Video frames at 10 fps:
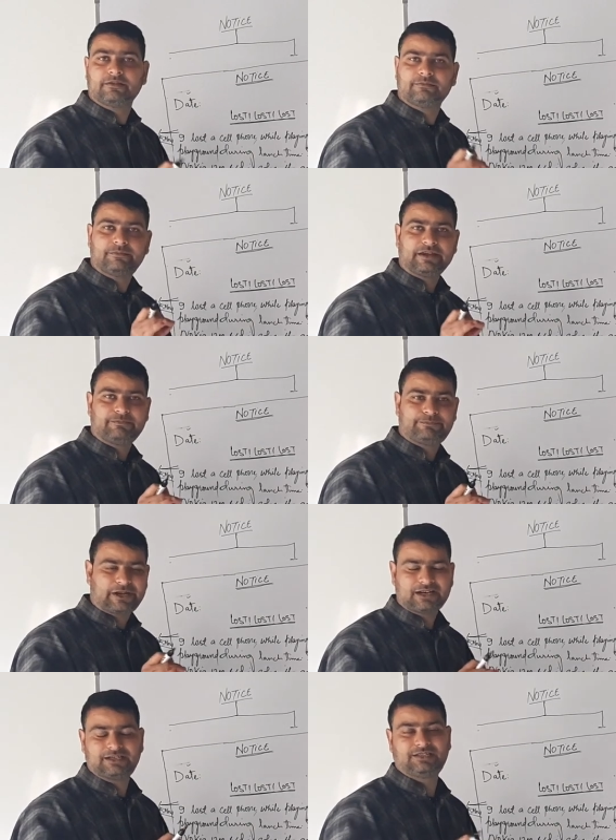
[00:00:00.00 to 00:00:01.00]
by
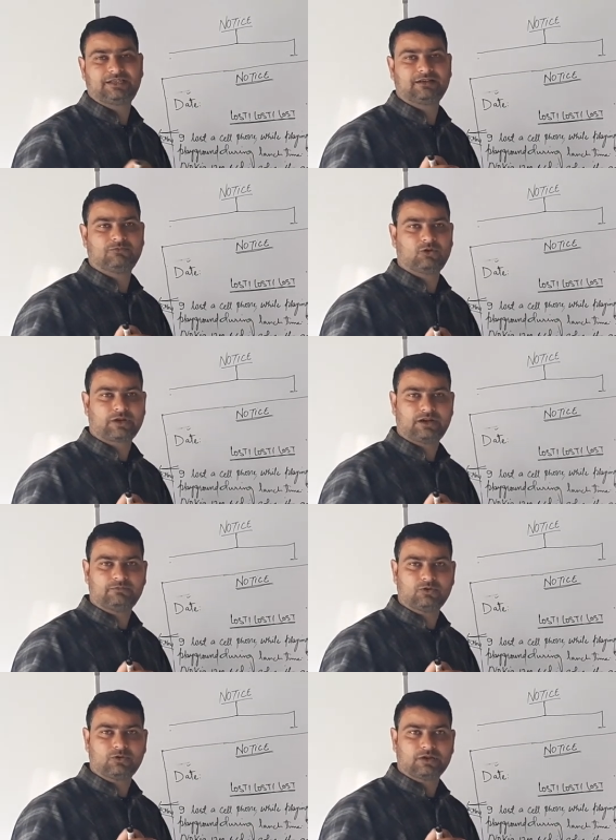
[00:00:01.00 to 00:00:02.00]
practicing more and
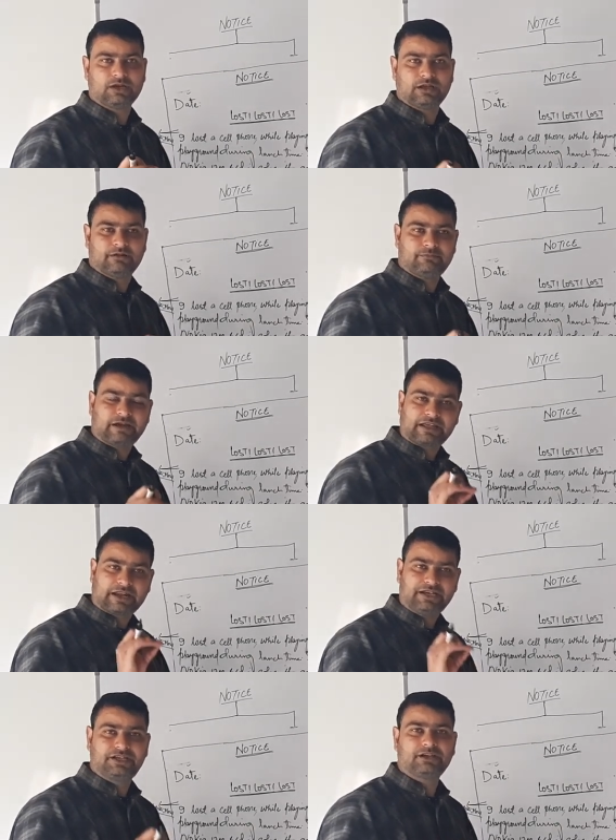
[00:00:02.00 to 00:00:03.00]
more, by
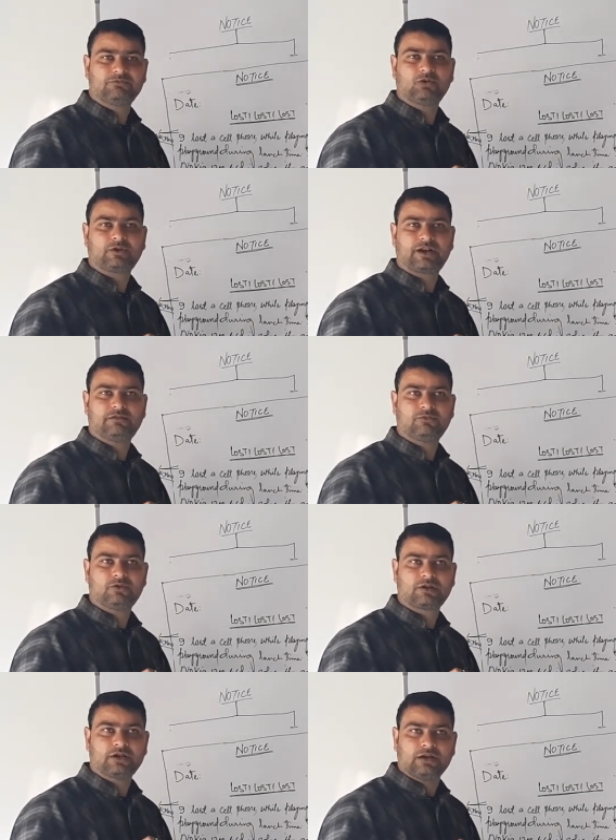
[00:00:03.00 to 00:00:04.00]
writing more and
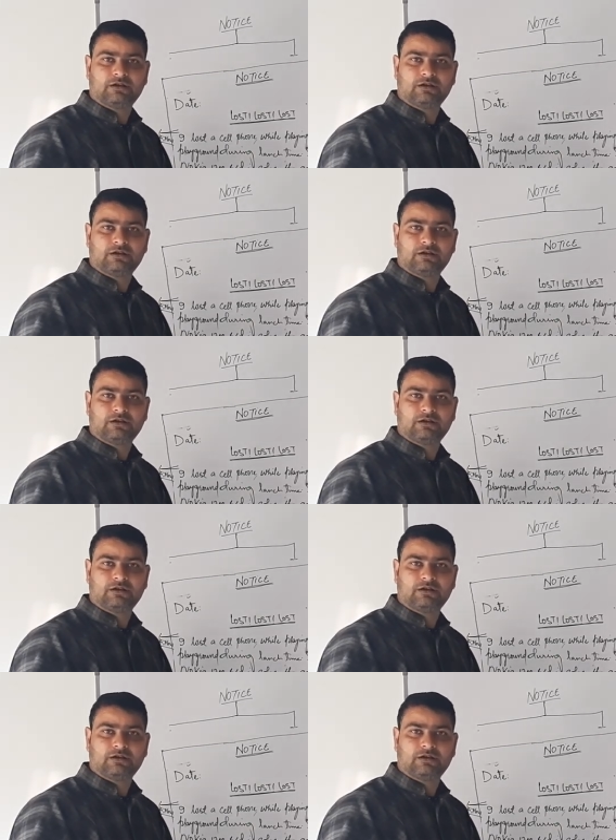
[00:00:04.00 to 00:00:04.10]
more,